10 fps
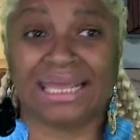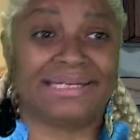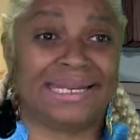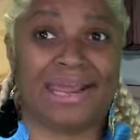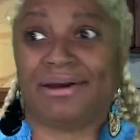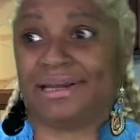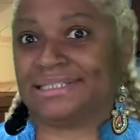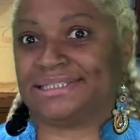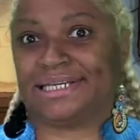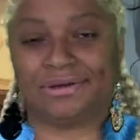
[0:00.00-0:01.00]
And Derek is
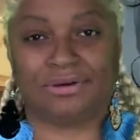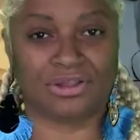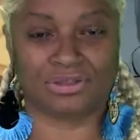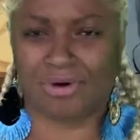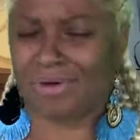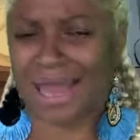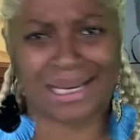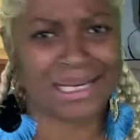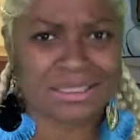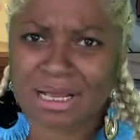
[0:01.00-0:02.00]
sitting on the throne like
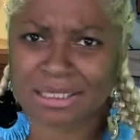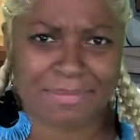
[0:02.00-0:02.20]
he's about